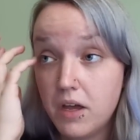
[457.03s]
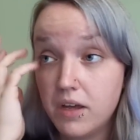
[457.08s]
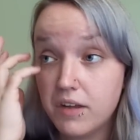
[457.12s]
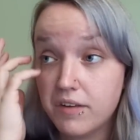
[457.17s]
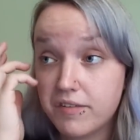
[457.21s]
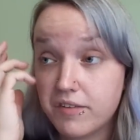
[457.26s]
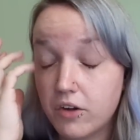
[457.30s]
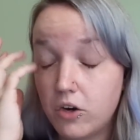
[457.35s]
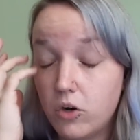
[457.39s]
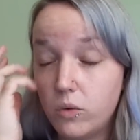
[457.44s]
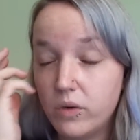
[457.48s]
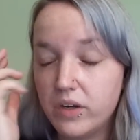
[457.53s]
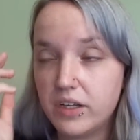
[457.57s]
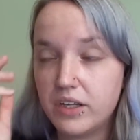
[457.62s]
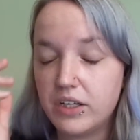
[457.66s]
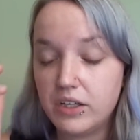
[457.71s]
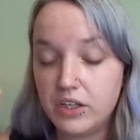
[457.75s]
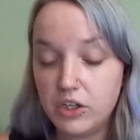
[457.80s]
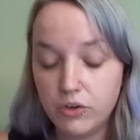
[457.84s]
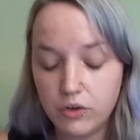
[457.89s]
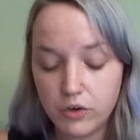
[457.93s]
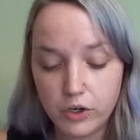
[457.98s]
So,
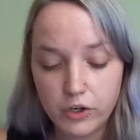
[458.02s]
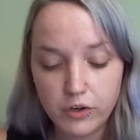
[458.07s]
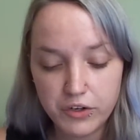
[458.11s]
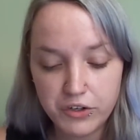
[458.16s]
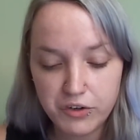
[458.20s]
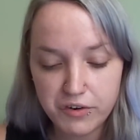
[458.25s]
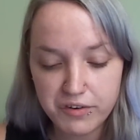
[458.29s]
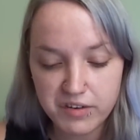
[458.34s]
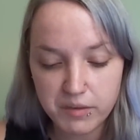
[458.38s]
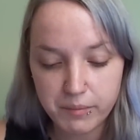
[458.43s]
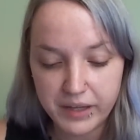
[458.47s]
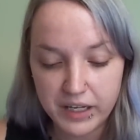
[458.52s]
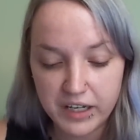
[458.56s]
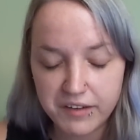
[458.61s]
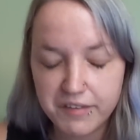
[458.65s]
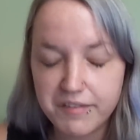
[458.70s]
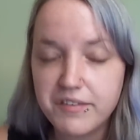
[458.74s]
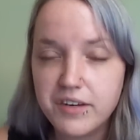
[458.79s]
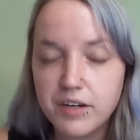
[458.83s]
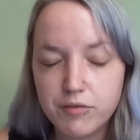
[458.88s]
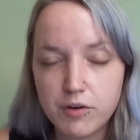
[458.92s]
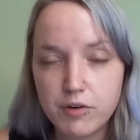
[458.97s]
you know, you can do something,
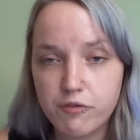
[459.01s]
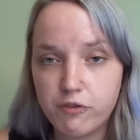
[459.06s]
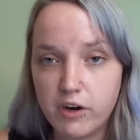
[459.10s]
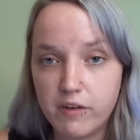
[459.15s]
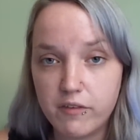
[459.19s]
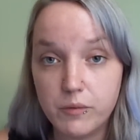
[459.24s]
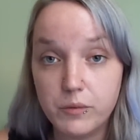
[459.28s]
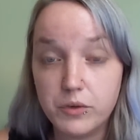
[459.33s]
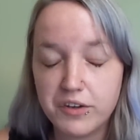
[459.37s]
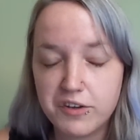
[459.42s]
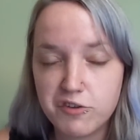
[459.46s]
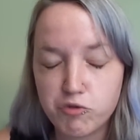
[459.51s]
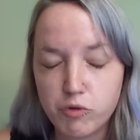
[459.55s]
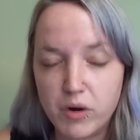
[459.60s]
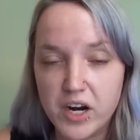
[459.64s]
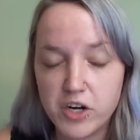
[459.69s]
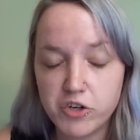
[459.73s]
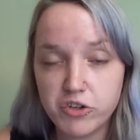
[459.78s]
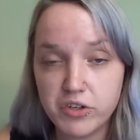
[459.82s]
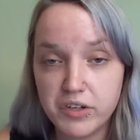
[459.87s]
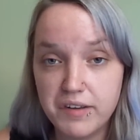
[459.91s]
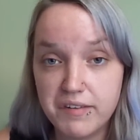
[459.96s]
it's different for everyone,
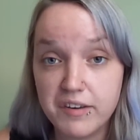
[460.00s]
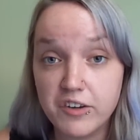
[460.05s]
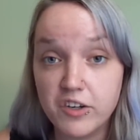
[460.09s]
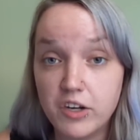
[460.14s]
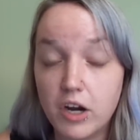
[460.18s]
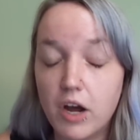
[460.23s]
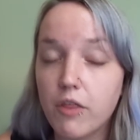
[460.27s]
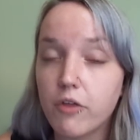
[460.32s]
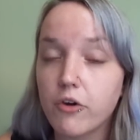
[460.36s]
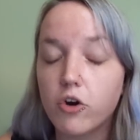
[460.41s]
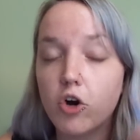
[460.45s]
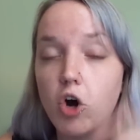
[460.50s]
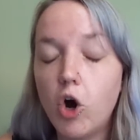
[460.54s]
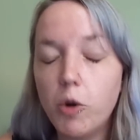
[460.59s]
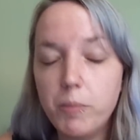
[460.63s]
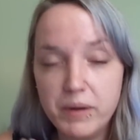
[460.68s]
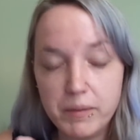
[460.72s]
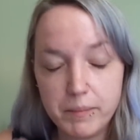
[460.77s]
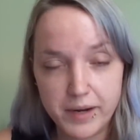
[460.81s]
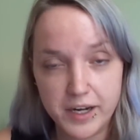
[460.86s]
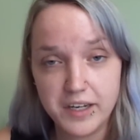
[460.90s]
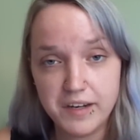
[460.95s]
distractions and other
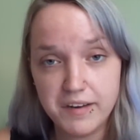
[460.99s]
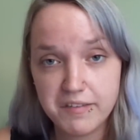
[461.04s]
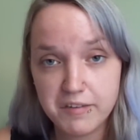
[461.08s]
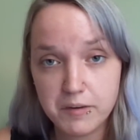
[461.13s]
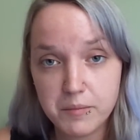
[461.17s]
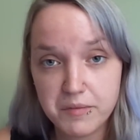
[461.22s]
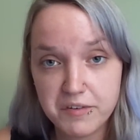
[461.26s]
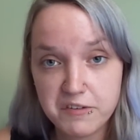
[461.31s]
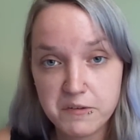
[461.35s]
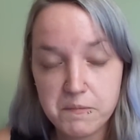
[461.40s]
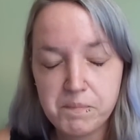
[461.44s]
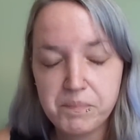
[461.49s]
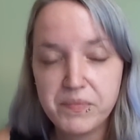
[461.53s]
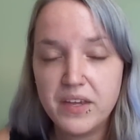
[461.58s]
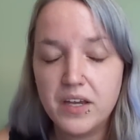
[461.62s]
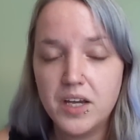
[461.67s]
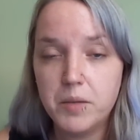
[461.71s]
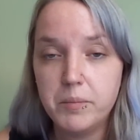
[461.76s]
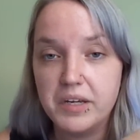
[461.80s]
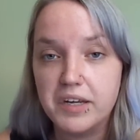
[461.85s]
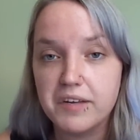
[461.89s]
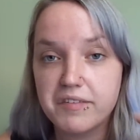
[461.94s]
coping mechanisms.
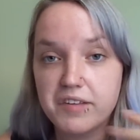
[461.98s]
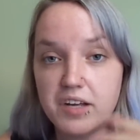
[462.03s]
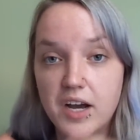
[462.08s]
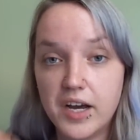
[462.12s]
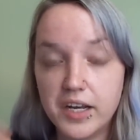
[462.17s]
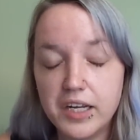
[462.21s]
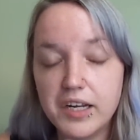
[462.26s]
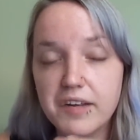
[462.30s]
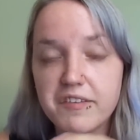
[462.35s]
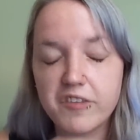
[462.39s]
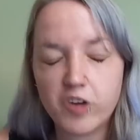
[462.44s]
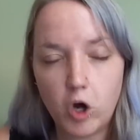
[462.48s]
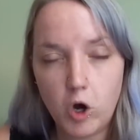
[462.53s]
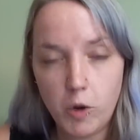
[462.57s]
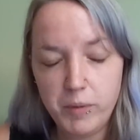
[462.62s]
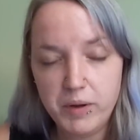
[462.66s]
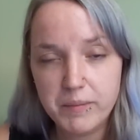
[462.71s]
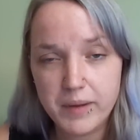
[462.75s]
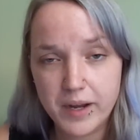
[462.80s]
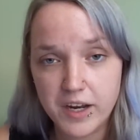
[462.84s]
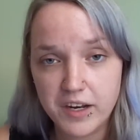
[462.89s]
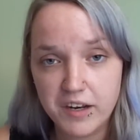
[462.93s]
Because cutting is a
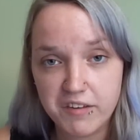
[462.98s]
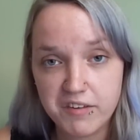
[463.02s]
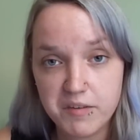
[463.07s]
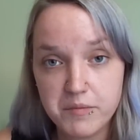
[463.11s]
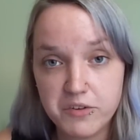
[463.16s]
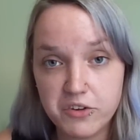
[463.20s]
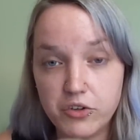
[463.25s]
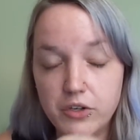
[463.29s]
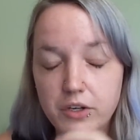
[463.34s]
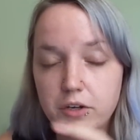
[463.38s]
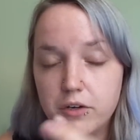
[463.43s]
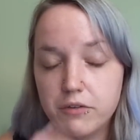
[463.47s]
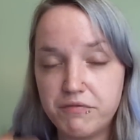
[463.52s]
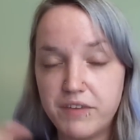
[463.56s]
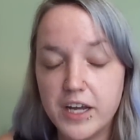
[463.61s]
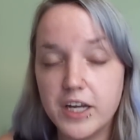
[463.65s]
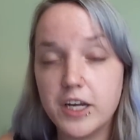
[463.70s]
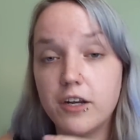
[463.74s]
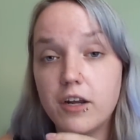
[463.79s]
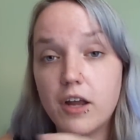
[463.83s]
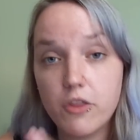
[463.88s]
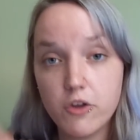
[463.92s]
coping mechanism, so you need to
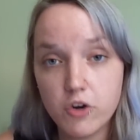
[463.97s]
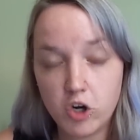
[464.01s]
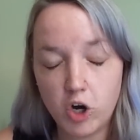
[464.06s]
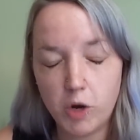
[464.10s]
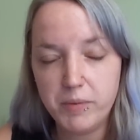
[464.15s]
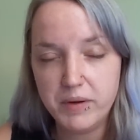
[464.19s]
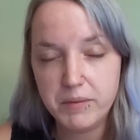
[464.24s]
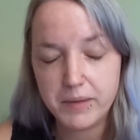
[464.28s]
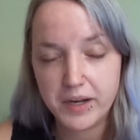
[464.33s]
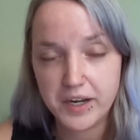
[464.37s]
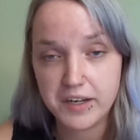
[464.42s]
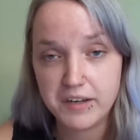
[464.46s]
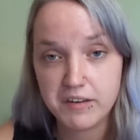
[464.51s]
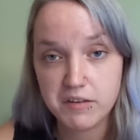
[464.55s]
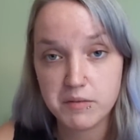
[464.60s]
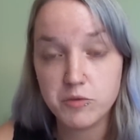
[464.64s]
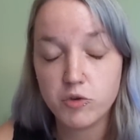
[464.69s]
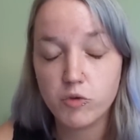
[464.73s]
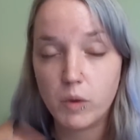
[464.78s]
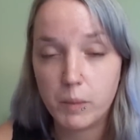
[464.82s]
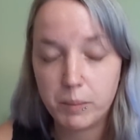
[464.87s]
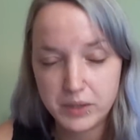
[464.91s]
find another coping mechanism
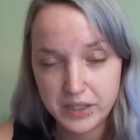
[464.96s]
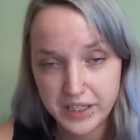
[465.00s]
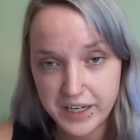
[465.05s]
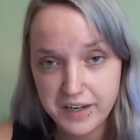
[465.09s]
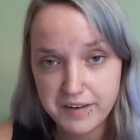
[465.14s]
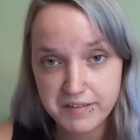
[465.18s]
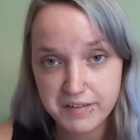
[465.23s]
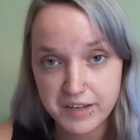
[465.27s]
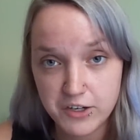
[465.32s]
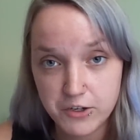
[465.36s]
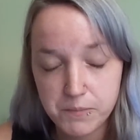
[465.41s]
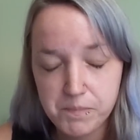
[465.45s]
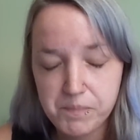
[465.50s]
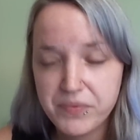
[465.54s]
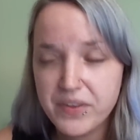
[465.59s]
to replace it.